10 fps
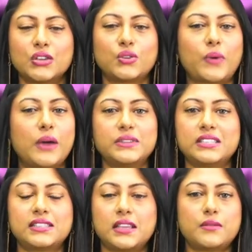So, why was
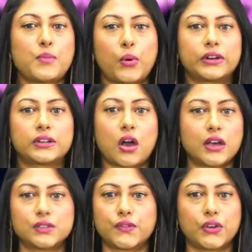this an important
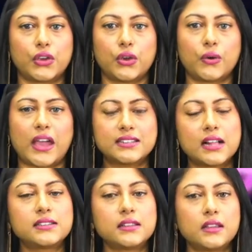cause for you? And
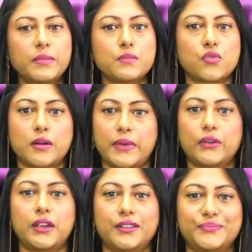tell us a little bit more
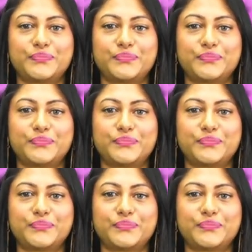about it.